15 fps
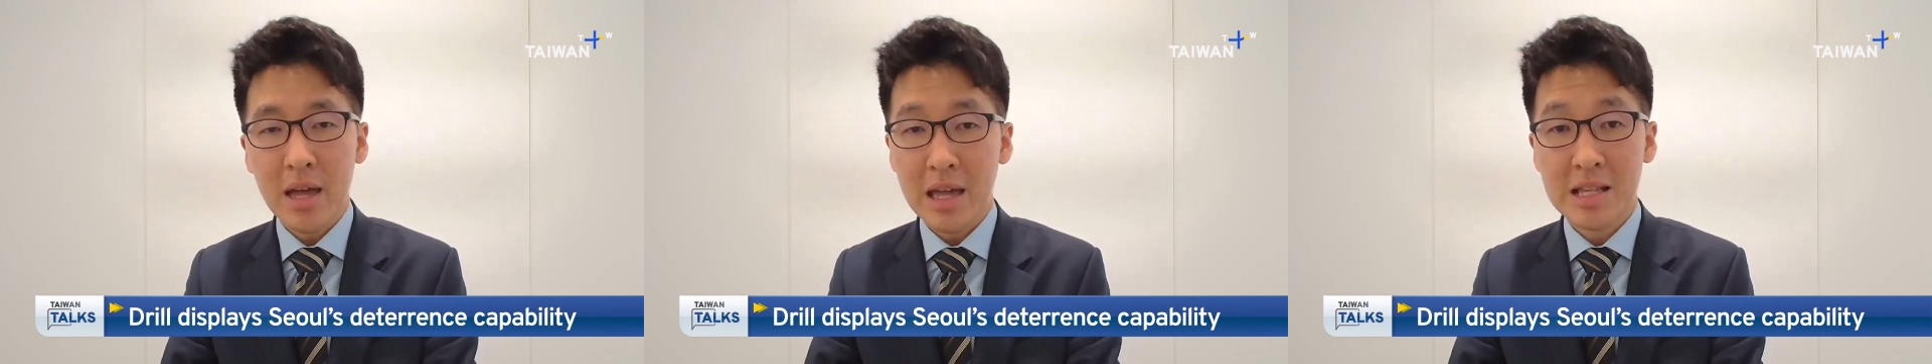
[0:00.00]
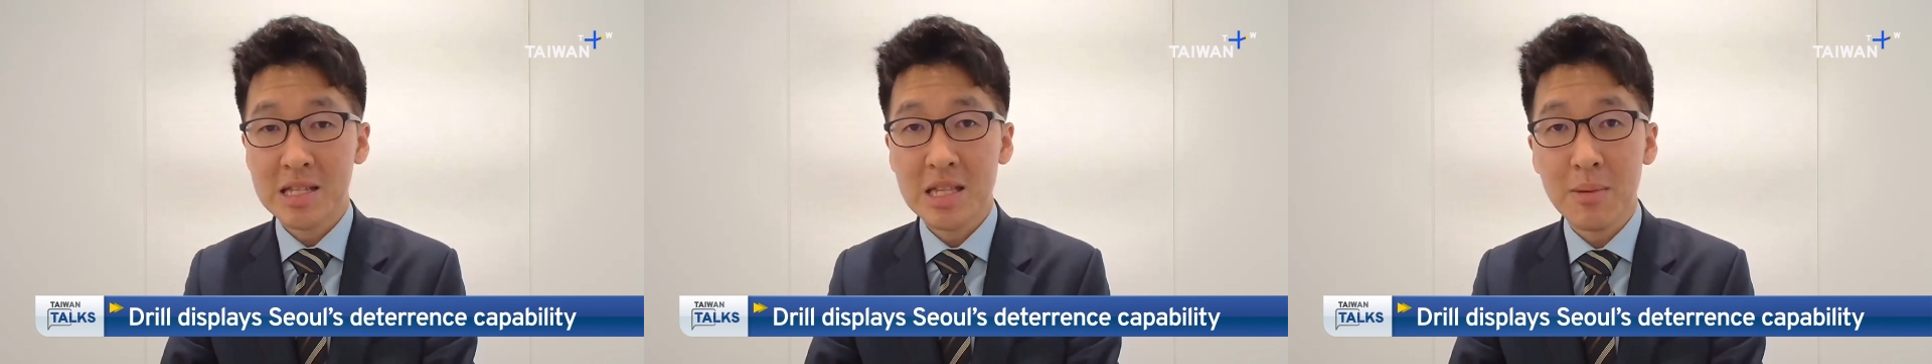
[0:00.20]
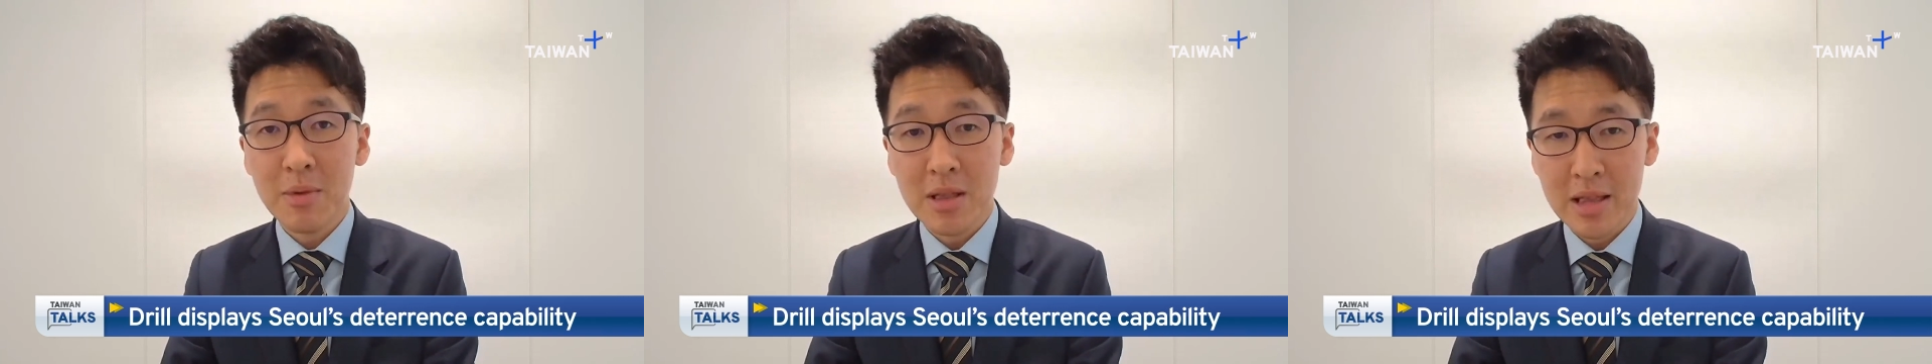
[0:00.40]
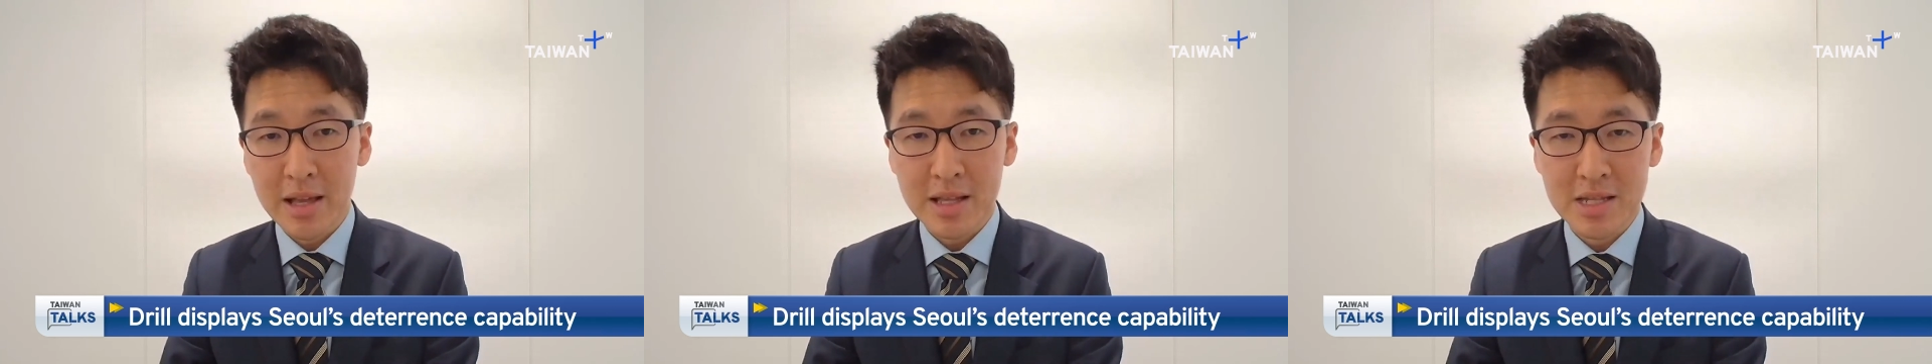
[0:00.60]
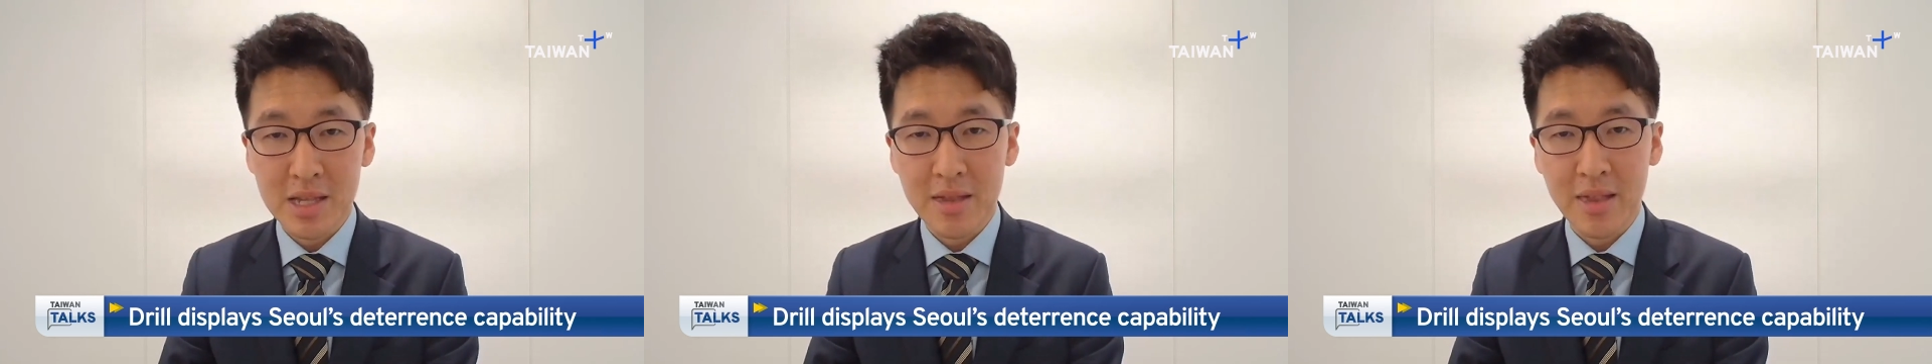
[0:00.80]
it
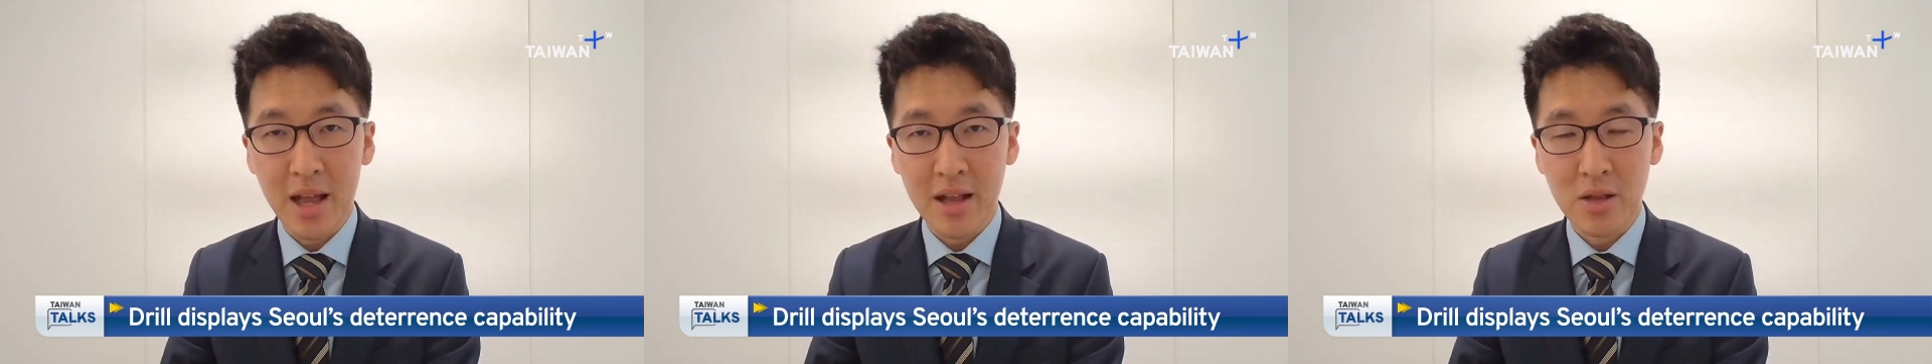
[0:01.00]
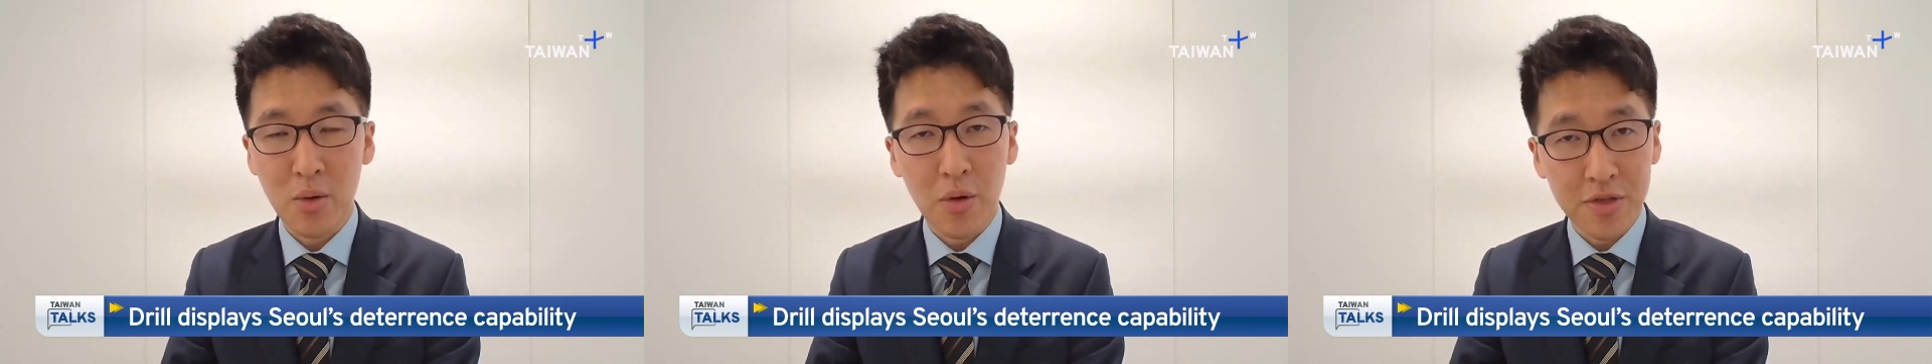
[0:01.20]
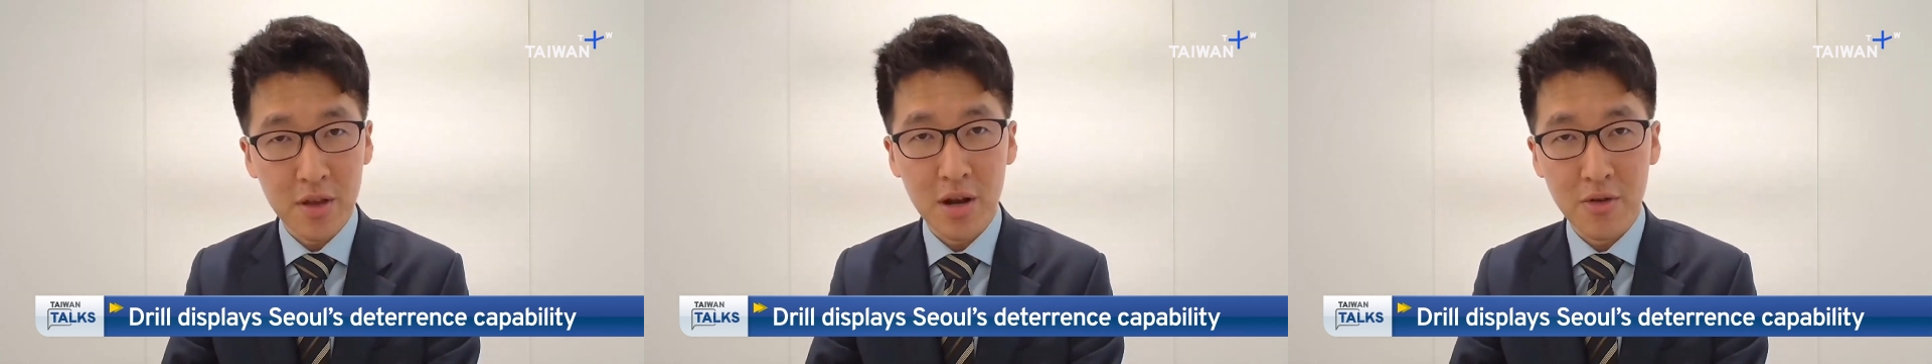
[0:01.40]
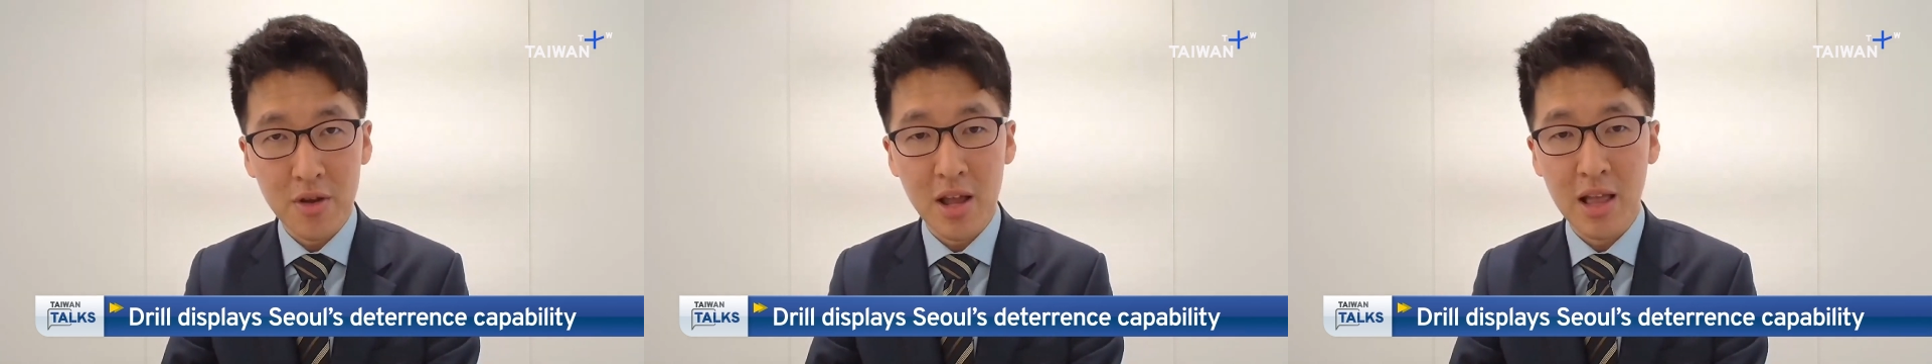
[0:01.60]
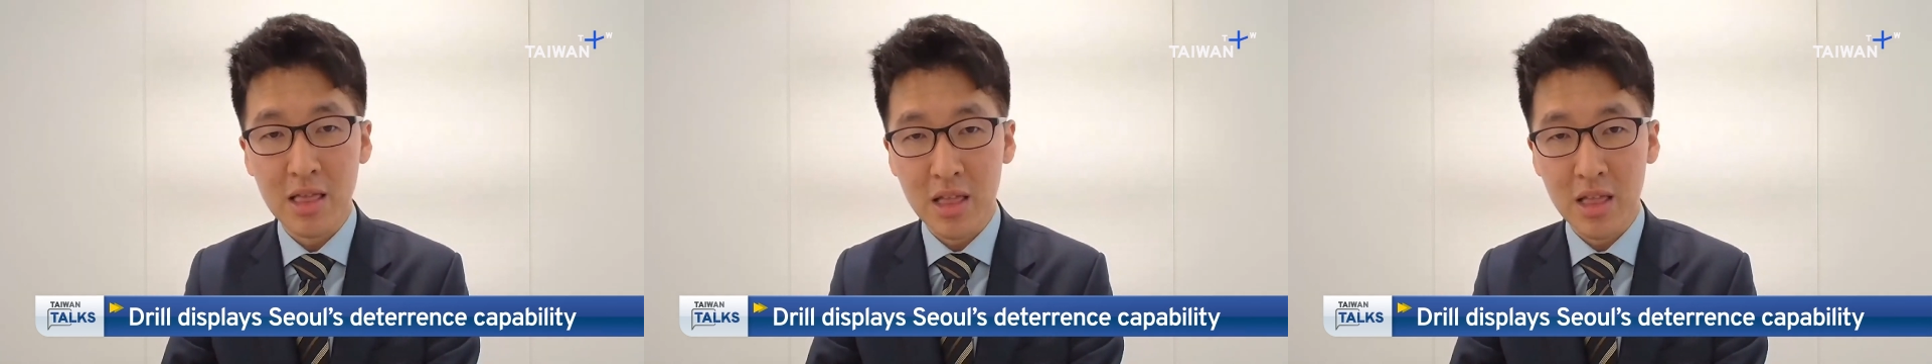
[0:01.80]
simulates that North Korea